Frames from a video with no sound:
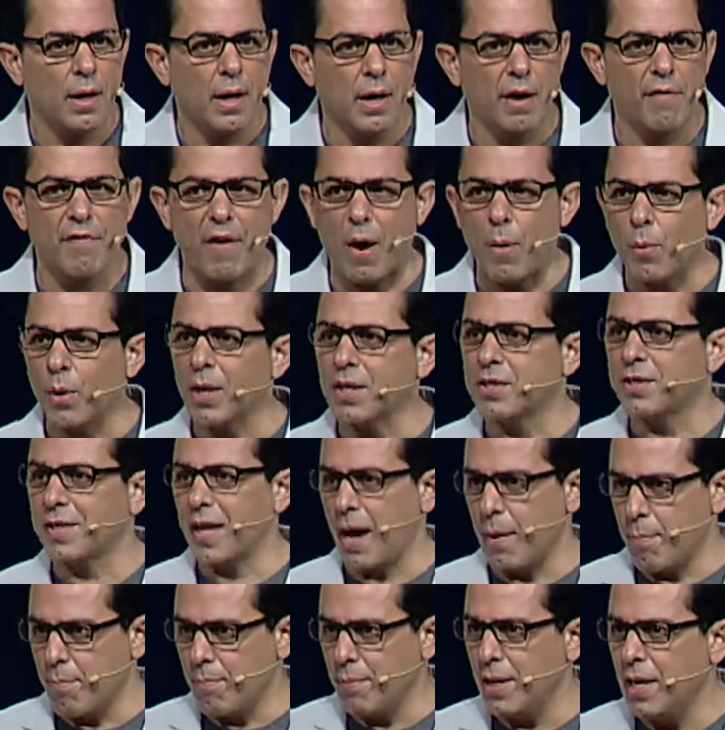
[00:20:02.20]
If I want to
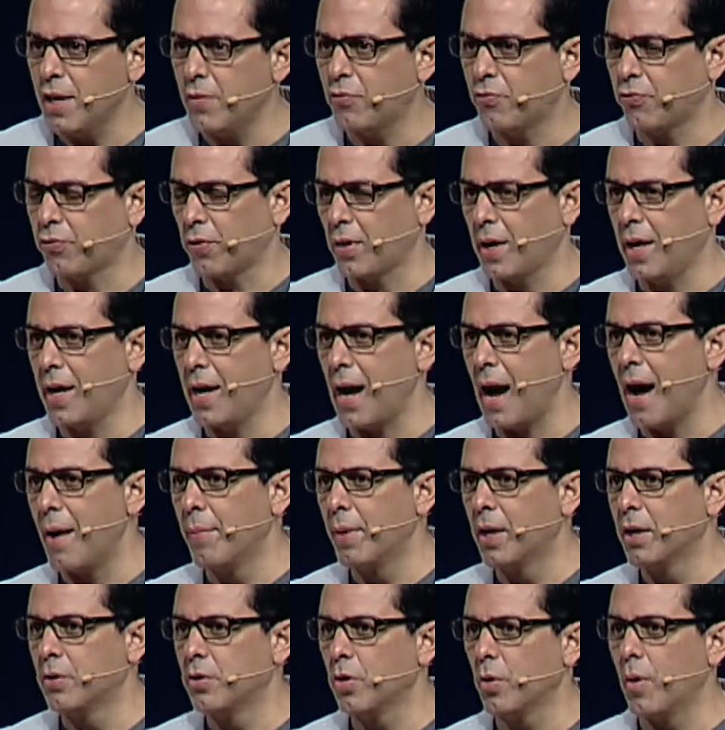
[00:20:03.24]
set me free, I'm
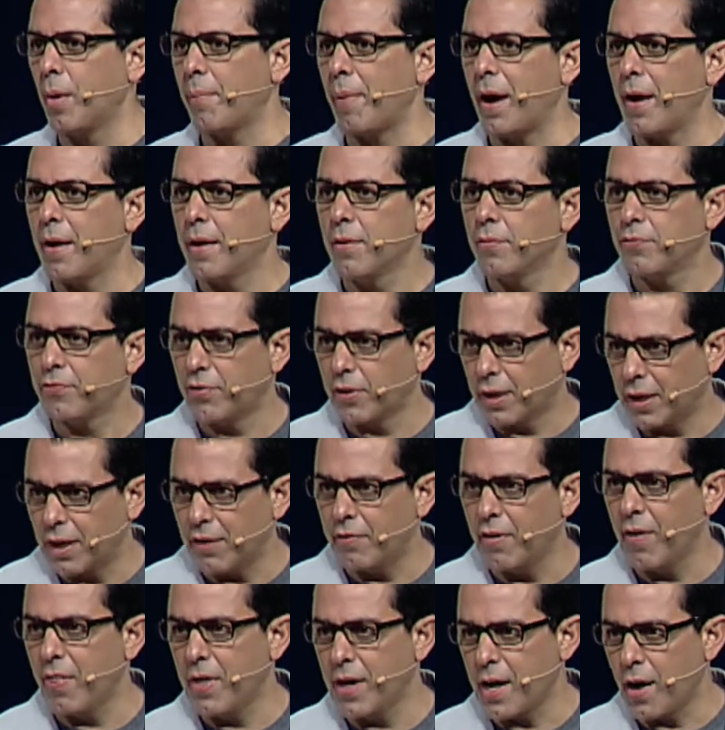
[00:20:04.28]
going to do it by
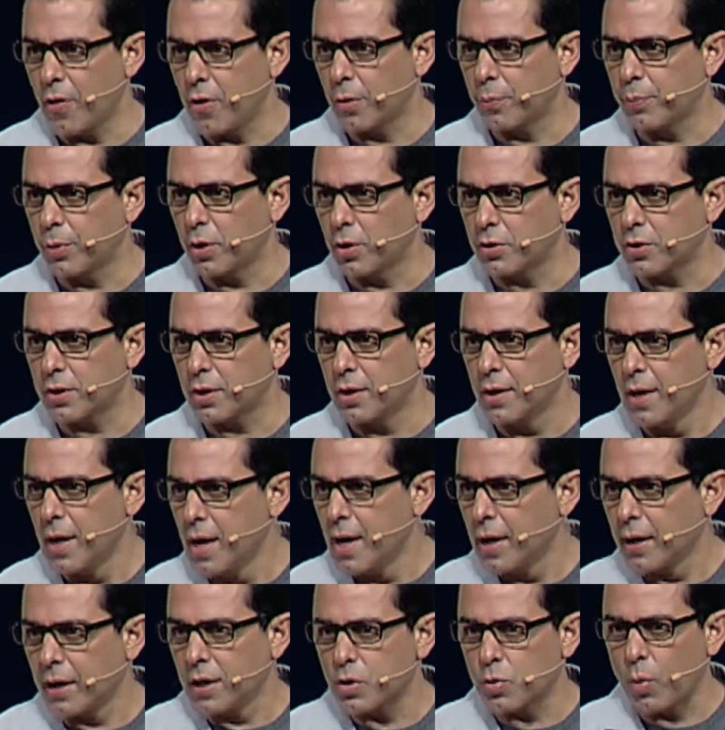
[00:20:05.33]
forgiving the other person
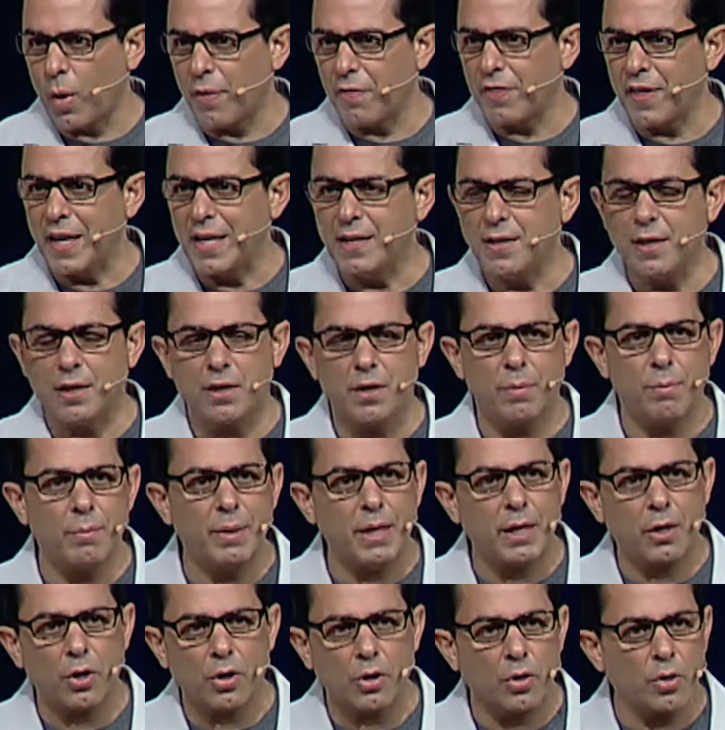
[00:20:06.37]
because what they did to
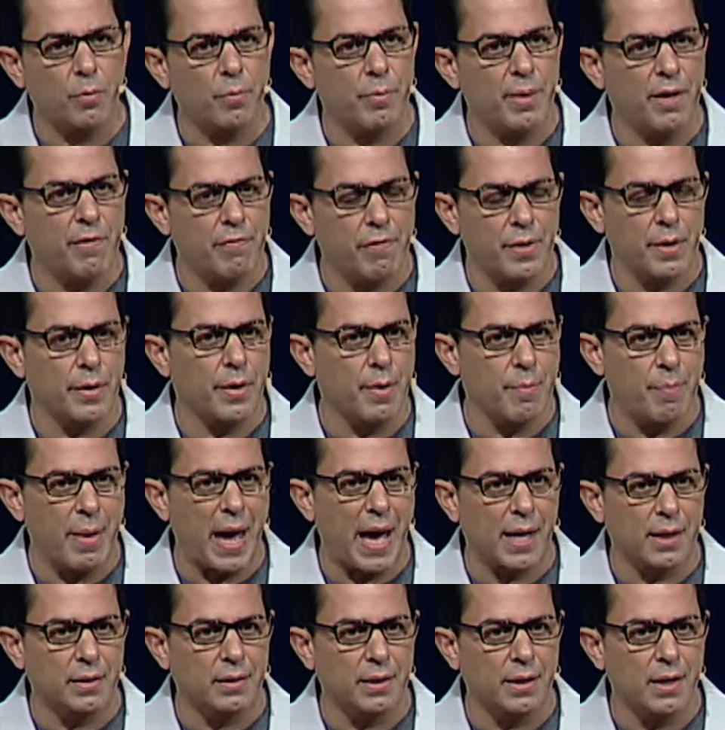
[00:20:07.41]
me hurt me very
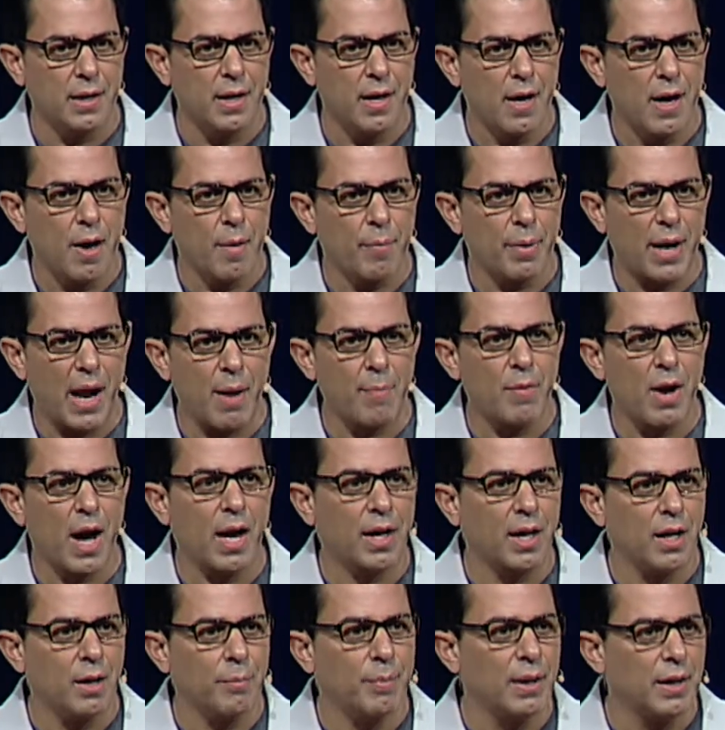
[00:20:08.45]
badly, but I'm
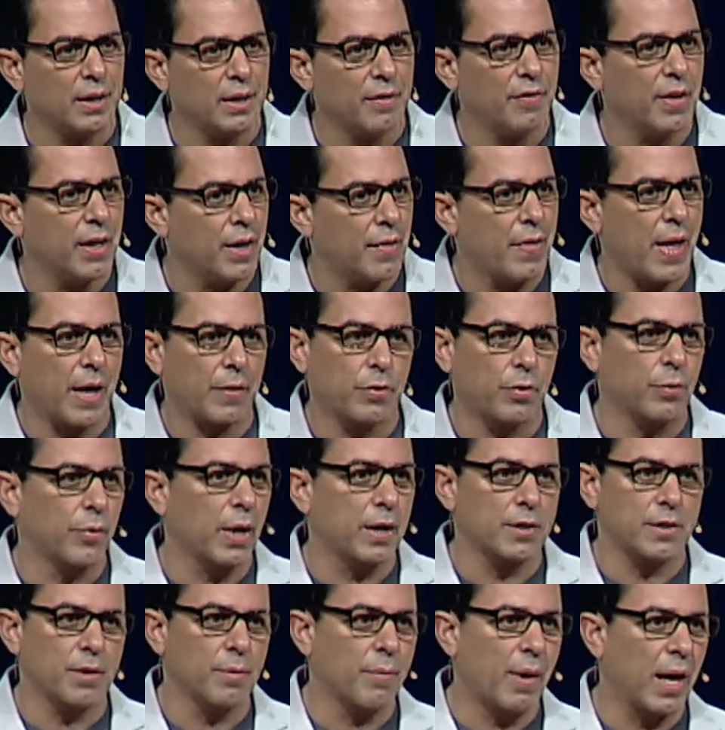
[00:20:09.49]
not going to be living in that the
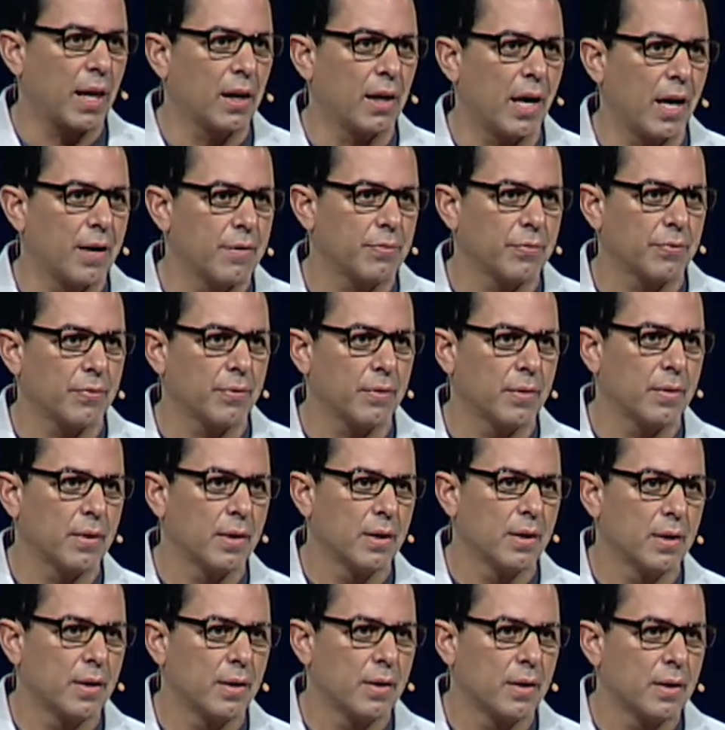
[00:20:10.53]
rest of my life.
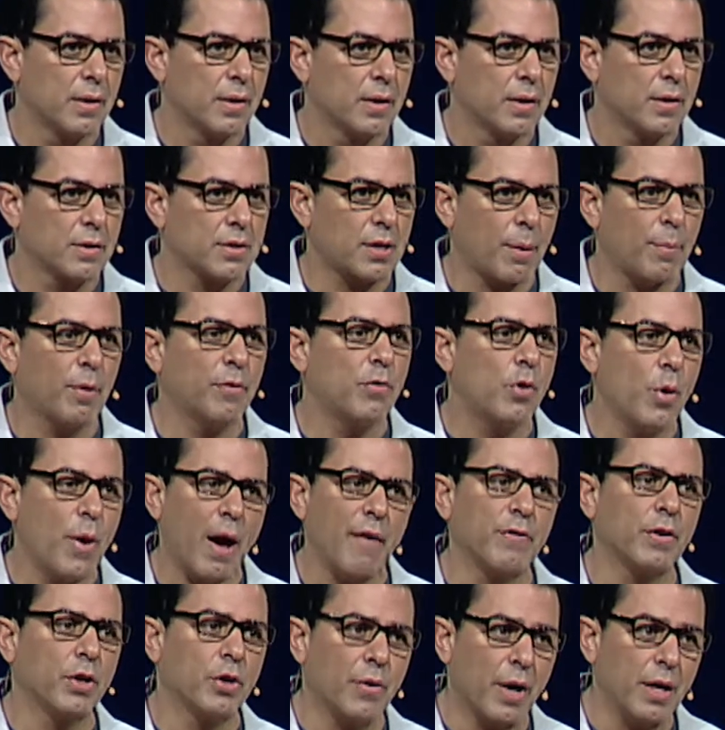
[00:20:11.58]
Some of you
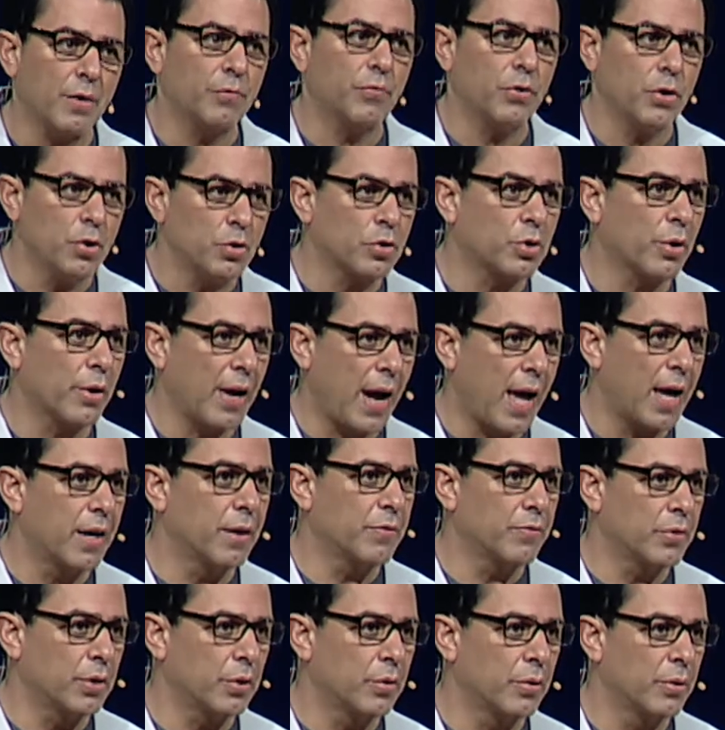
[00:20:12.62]
have a great future ahead
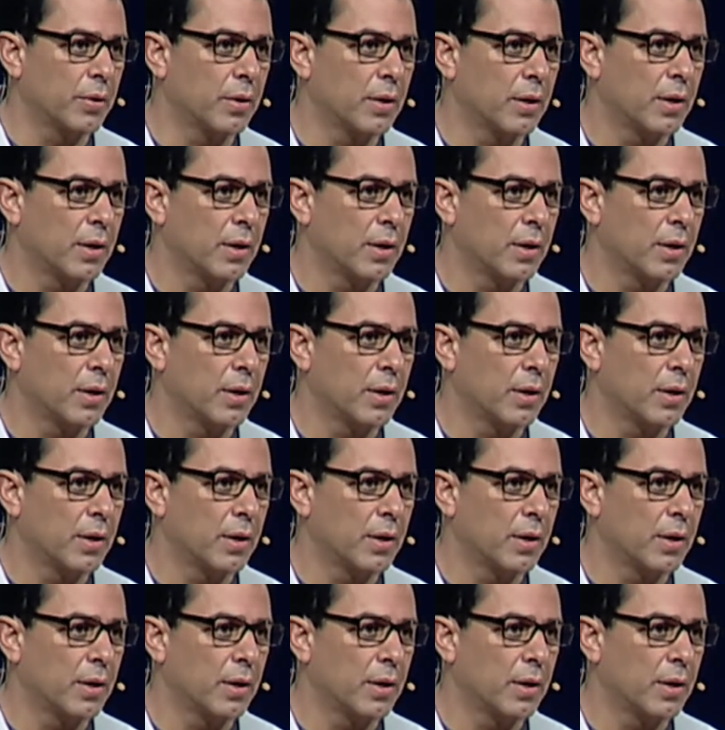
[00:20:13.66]
of you.